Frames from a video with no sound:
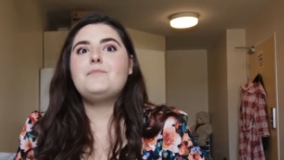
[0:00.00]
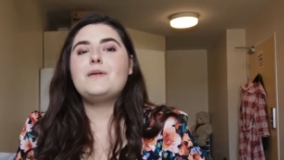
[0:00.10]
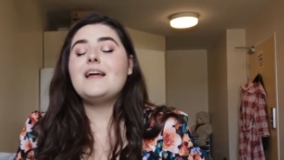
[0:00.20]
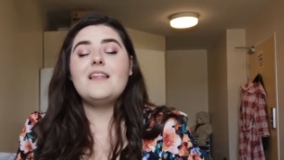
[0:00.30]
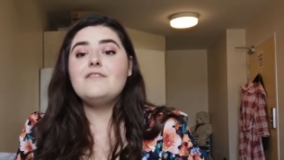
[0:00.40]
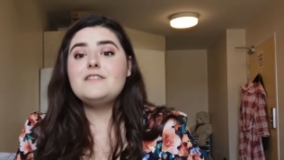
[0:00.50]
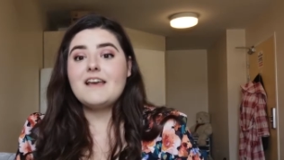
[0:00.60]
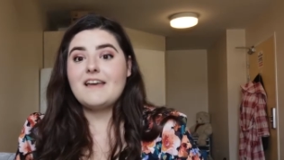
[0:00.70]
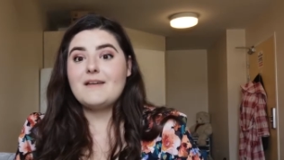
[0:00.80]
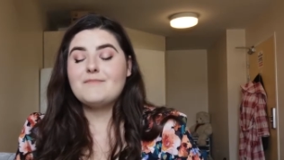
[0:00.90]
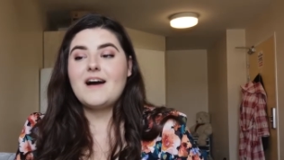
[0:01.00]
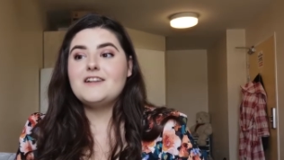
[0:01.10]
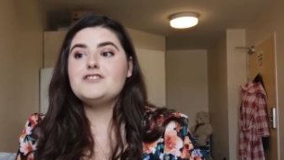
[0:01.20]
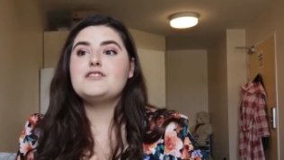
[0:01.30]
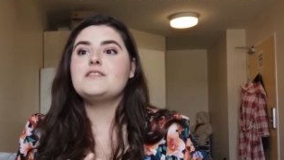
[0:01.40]
but I loved him.
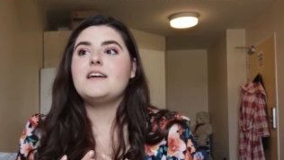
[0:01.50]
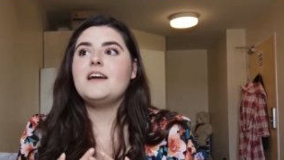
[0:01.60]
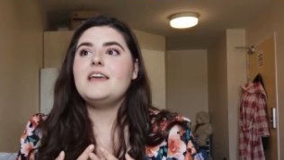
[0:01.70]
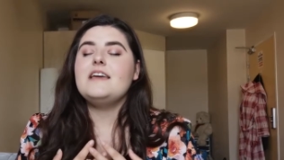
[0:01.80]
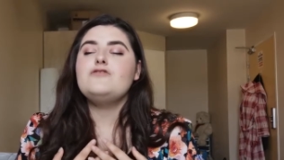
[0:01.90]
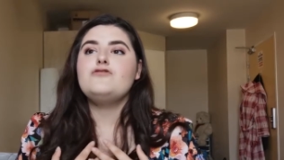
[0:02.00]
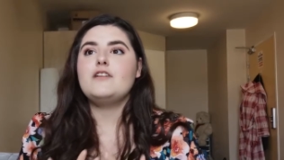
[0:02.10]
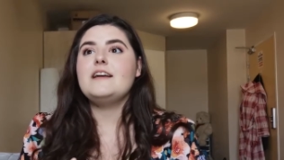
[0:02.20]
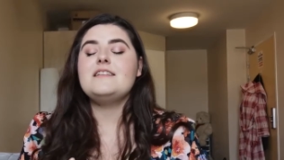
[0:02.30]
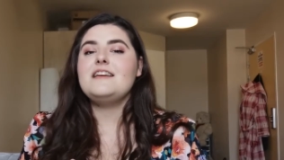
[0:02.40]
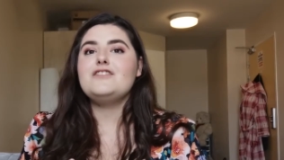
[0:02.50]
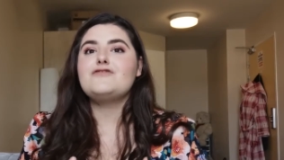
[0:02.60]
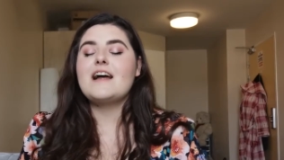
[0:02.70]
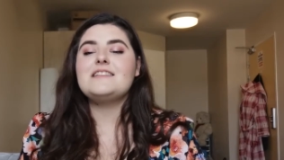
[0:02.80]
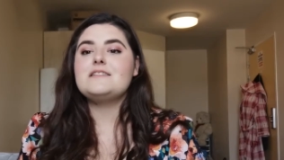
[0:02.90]
He
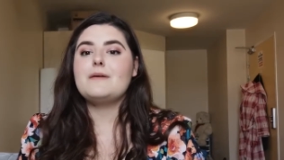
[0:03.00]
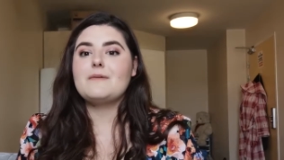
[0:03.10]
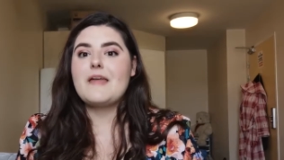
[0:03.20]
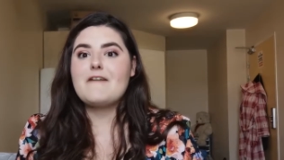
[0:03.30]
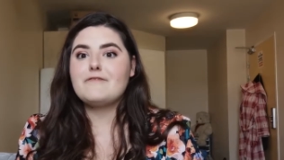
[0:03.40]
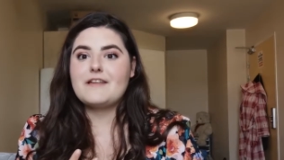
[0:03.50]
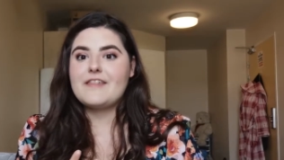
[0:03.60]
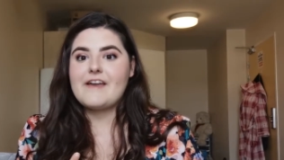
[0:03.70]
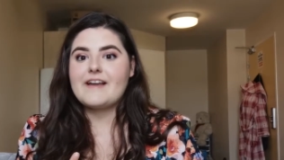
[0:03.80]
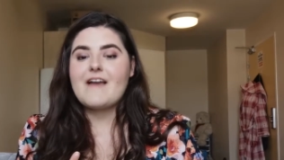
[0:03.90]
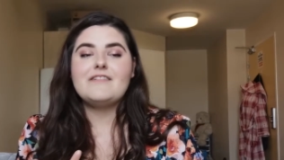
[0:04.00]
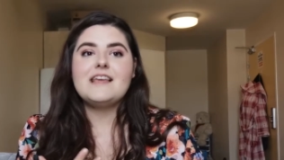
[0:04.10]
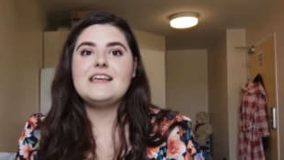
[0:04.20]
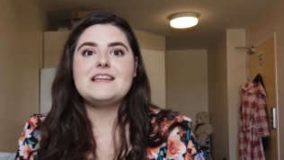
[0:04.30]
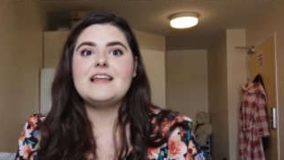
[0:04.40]
entranced me with everything.
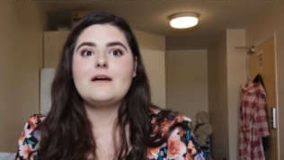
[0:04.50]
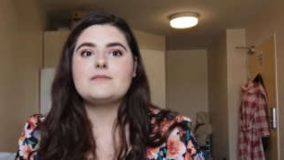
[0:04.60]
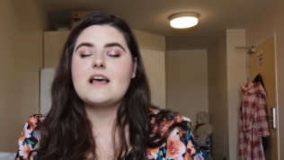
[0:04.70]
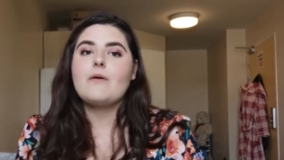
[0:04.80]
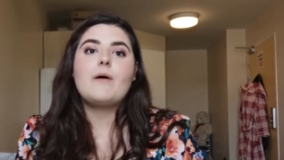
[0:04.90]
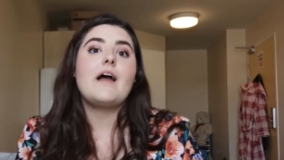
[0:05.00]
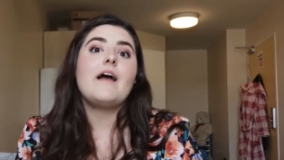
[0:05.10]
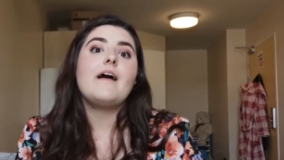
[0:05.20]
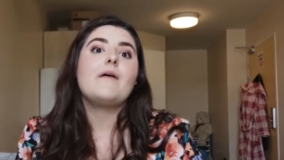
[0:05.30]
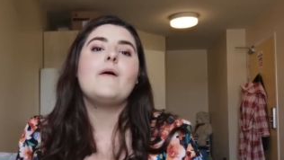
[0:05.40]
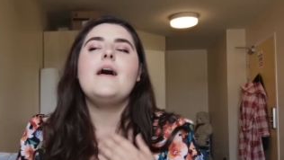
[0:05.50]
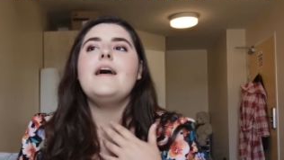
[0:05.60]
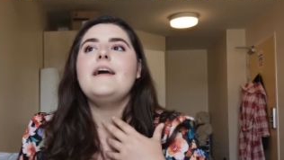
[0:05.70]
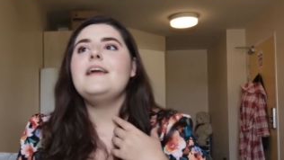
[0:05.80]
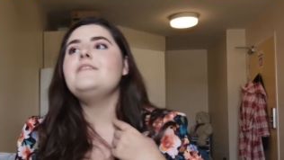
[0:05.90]
Everything he did, I was like, wow.
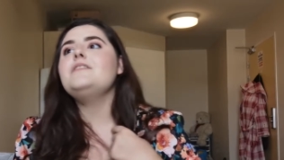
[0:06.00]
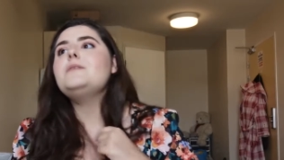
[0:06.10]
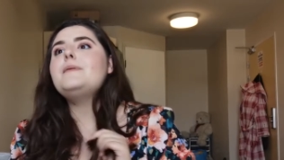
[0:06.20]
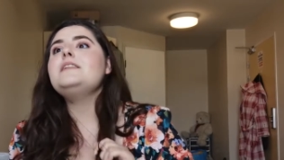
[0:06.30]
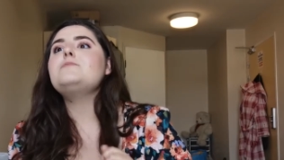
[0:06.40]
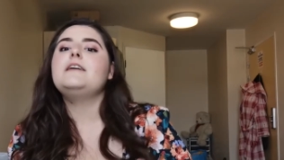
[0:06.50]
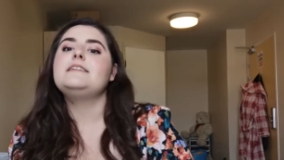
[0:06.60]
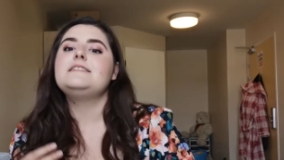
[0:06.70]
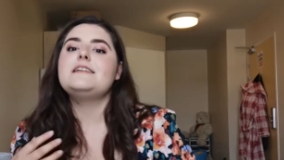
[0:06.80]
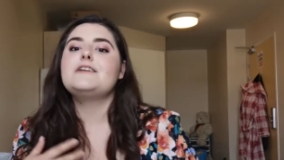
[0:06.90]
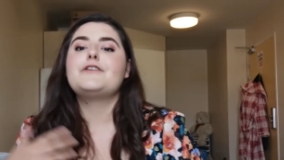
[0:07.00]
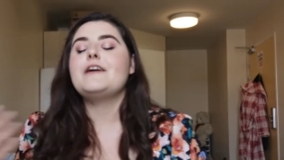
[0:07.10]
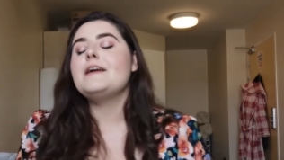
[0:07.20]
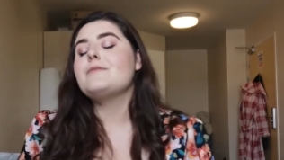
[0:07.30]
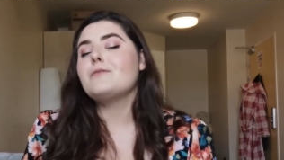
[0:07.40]
Even the bits where I didn't
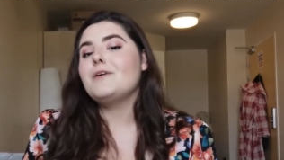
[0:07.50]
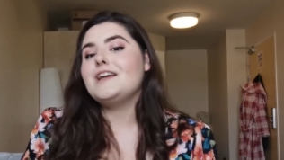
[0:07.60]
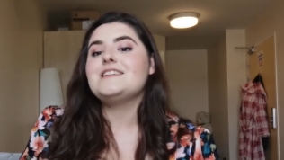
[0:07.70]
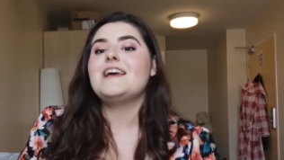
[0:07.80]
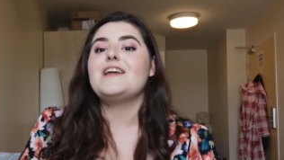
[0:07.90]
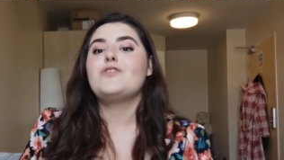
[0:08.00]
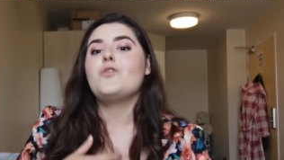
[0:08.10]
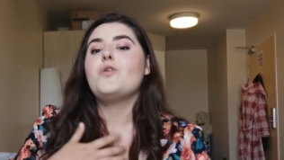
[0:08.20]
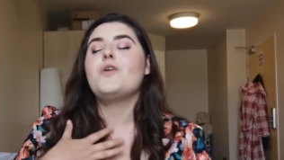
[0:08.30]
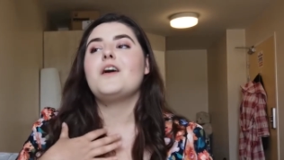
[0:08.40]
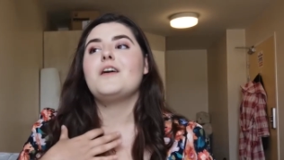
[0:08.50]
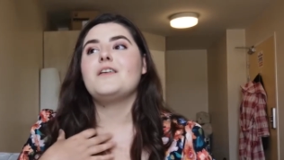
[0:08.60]
agree with what he did, or